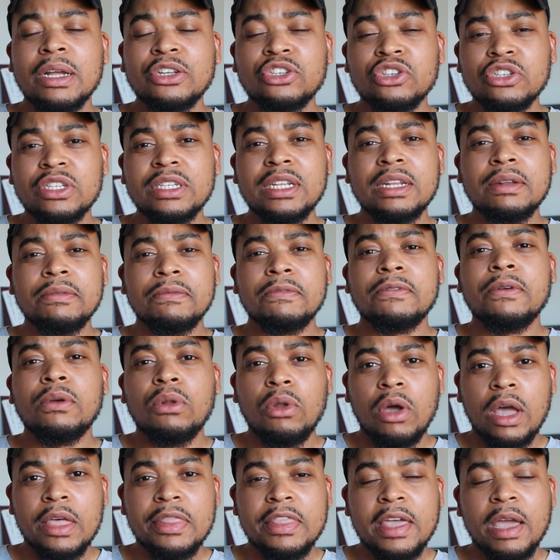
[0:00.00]
I just didn't feel
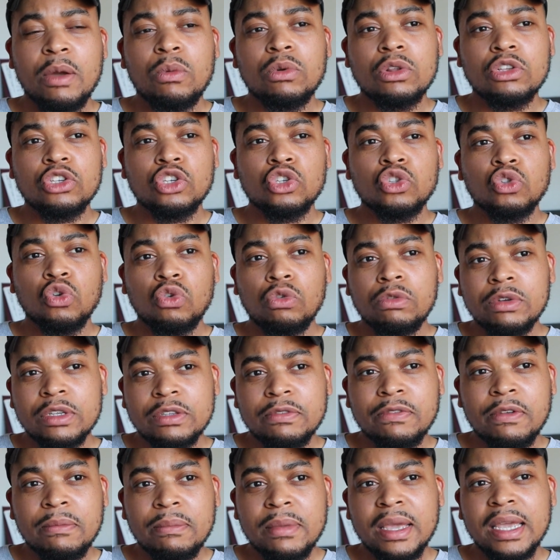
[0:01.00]
like they were the
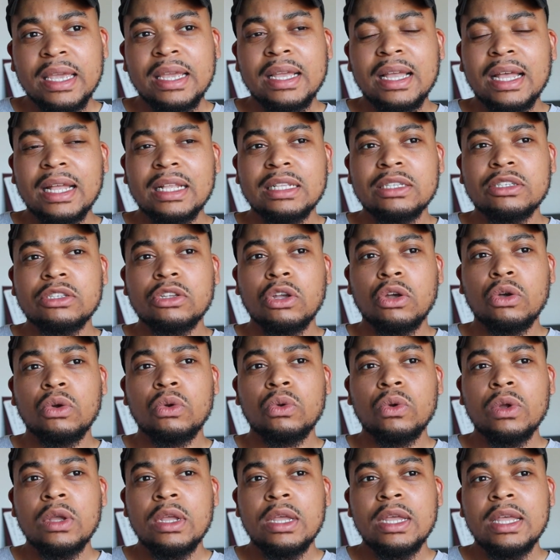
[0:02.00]
stories for me, and
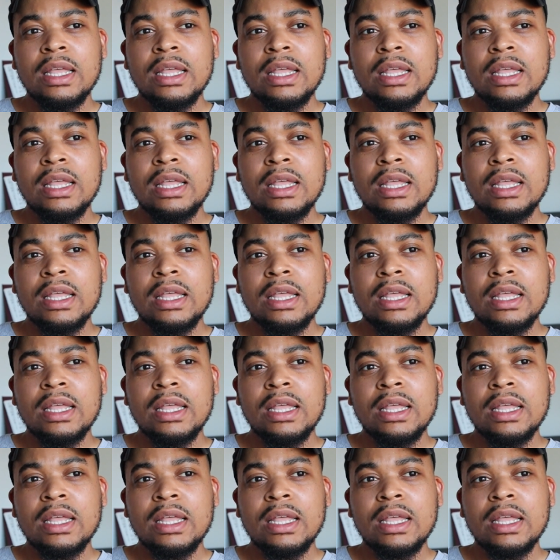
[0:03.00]
so